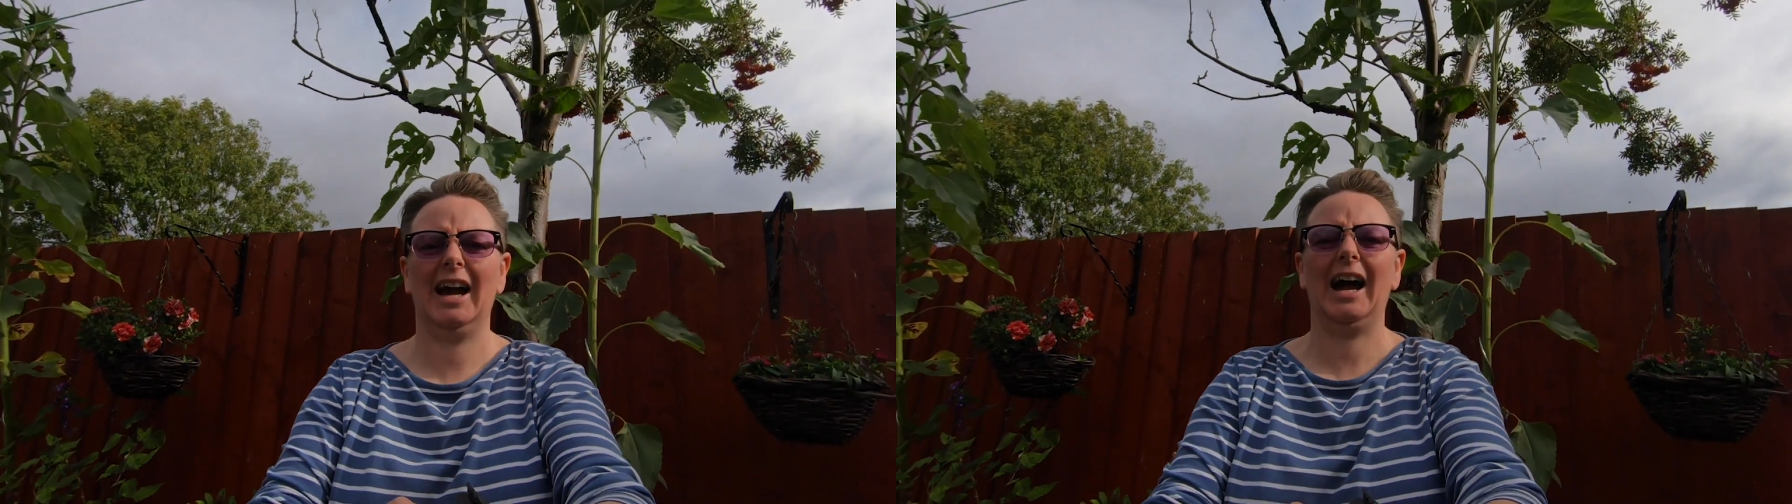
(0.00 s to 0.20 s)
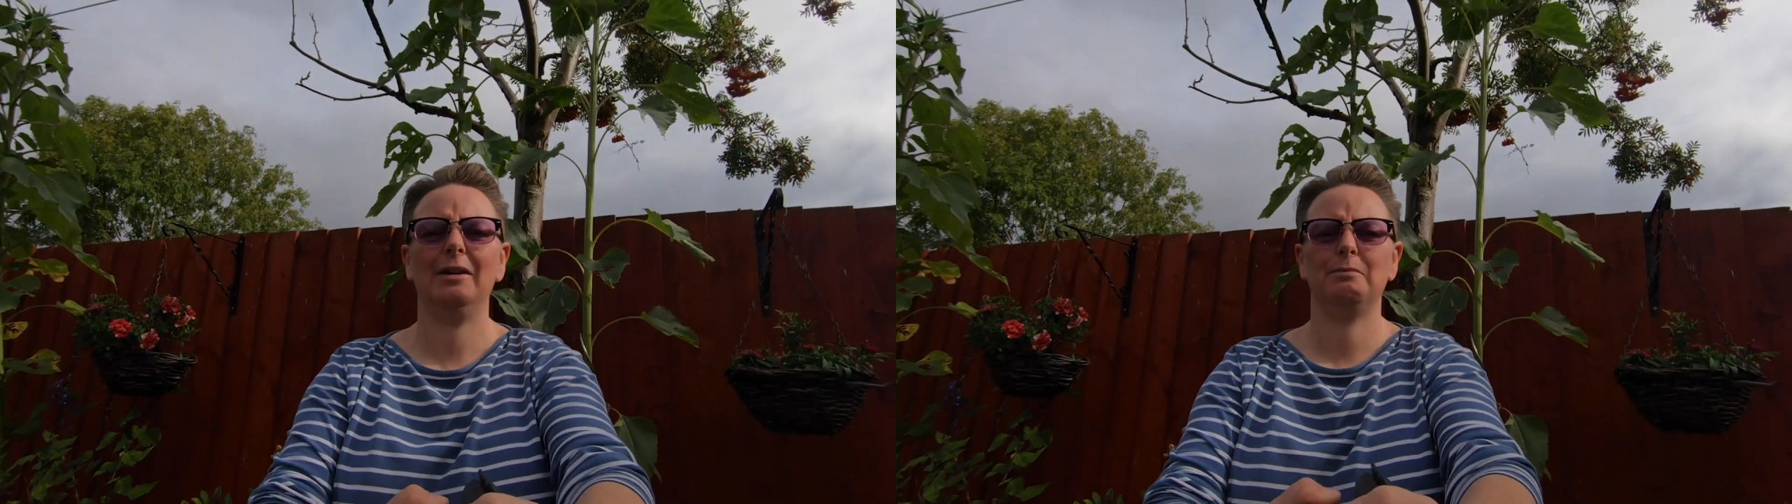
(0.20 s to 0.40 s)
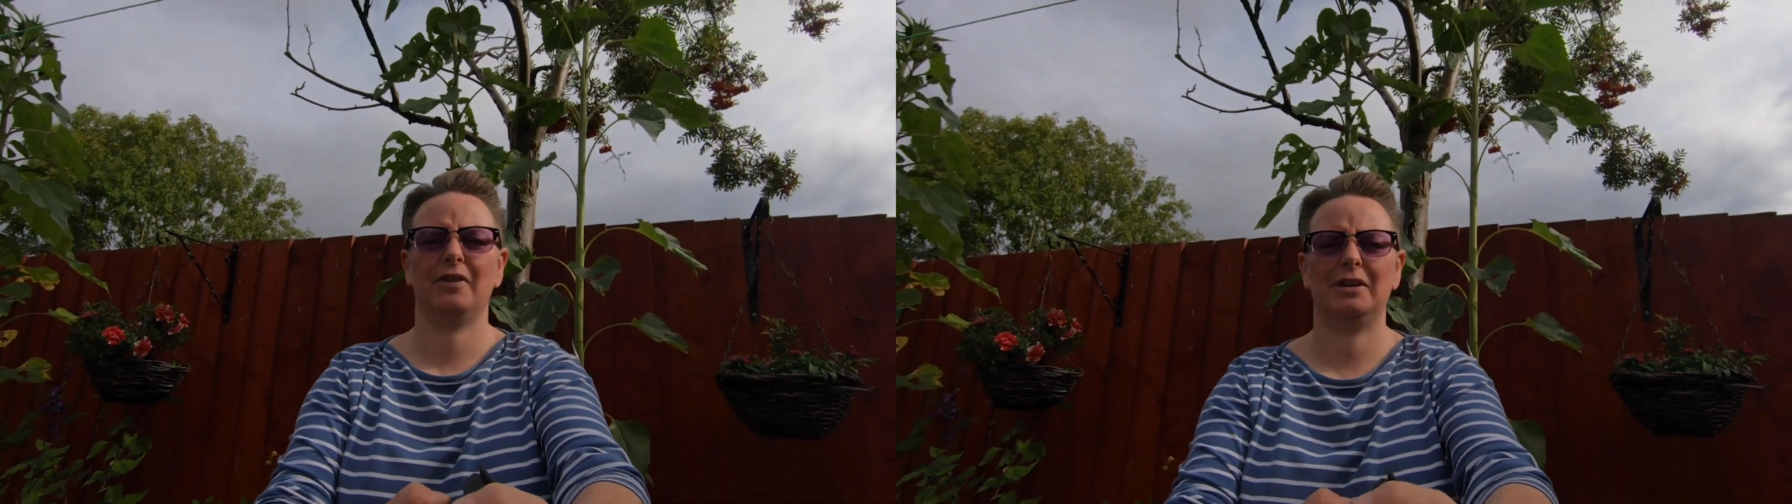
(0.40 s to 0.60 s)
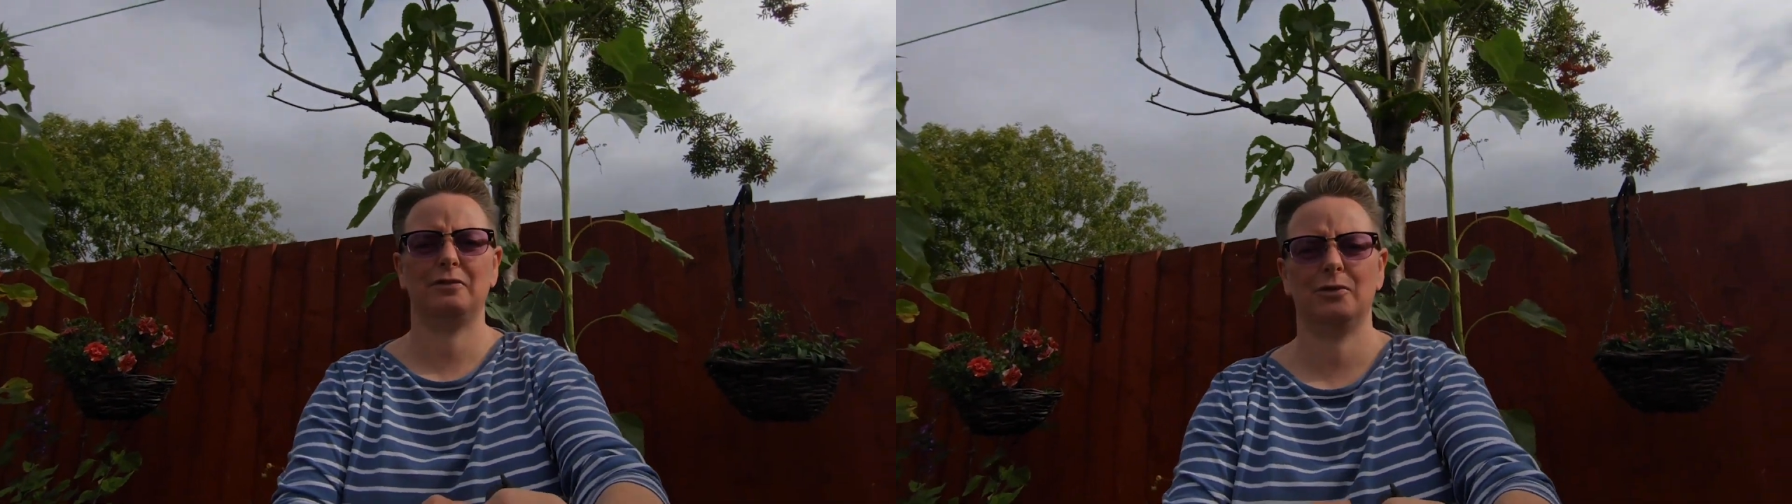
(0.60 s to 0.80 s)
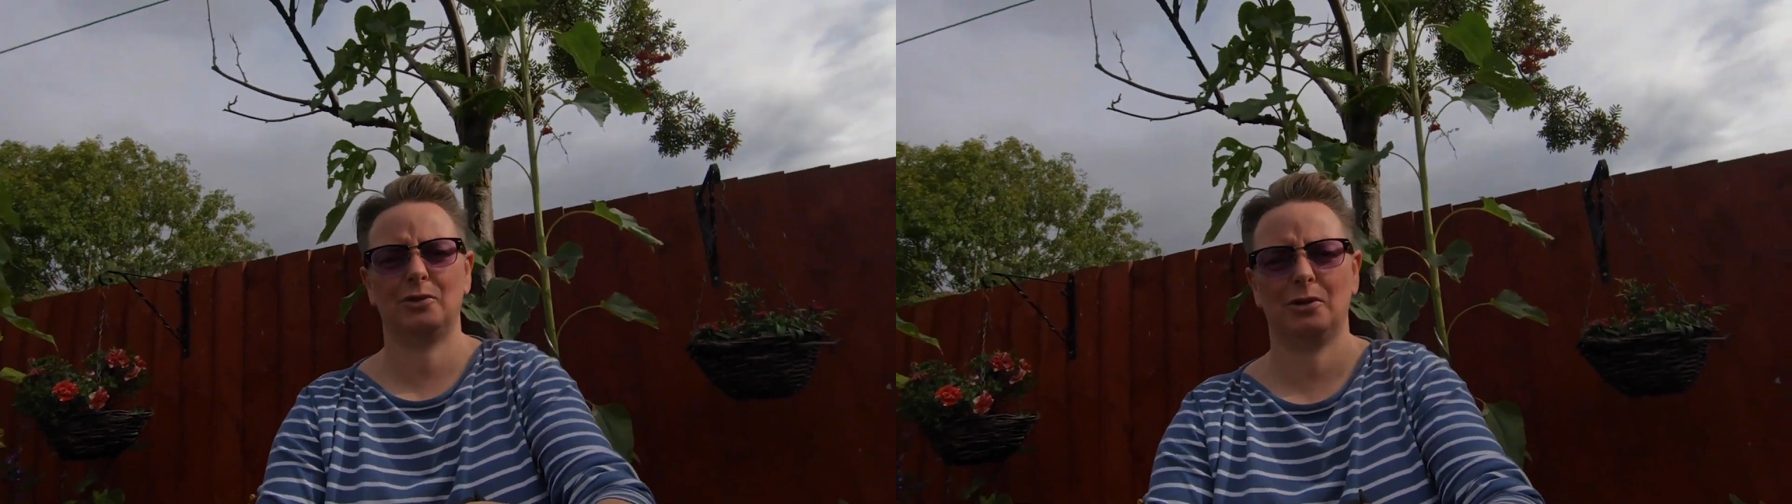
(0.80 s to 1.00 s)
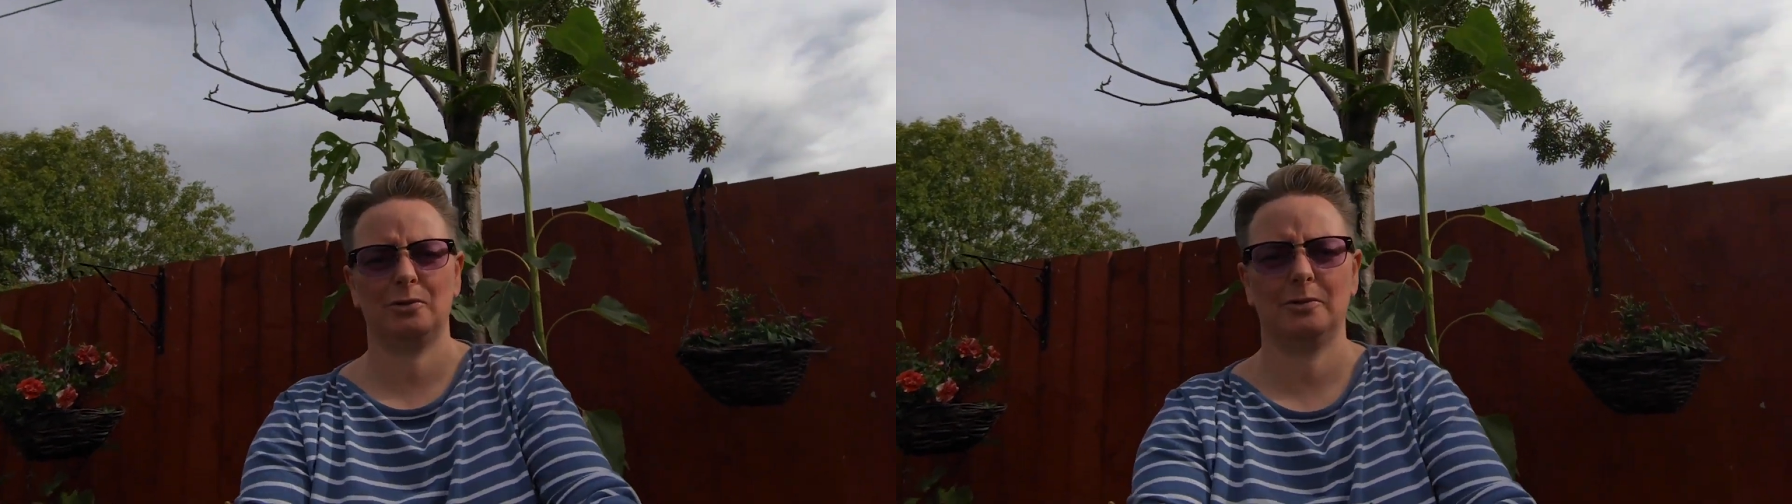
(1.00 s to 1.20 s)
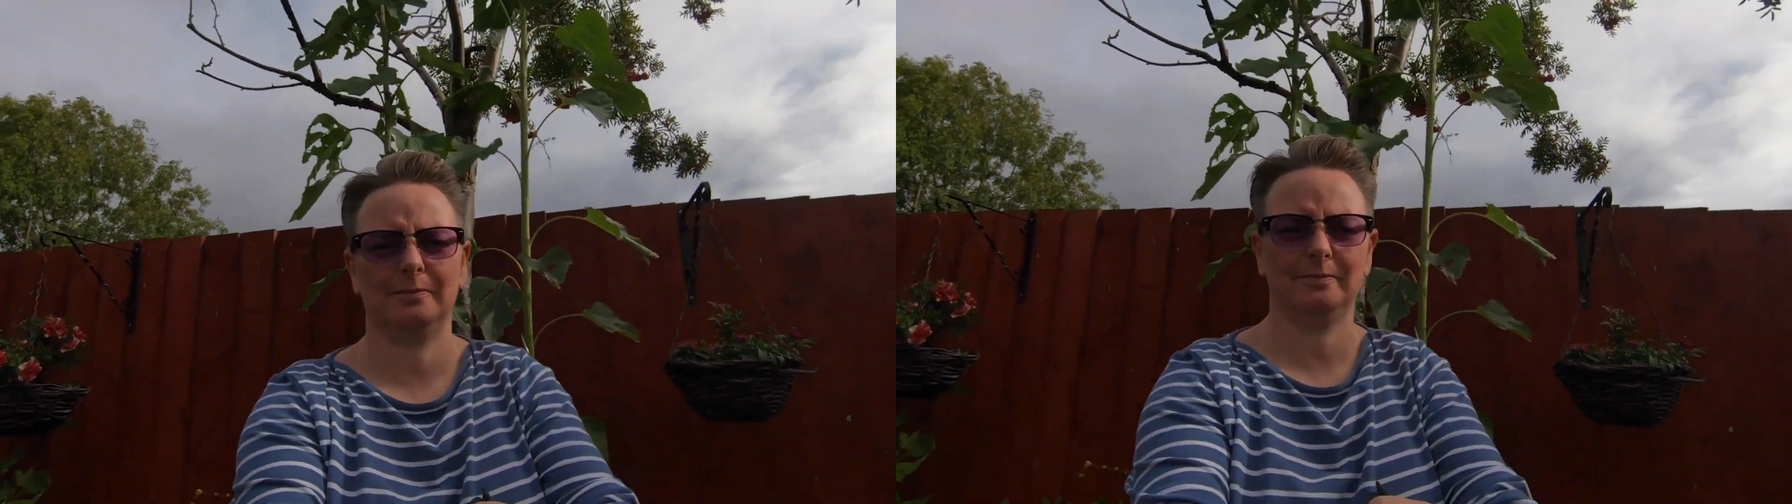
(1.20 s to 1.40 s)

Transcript: I'm 5 foot tall.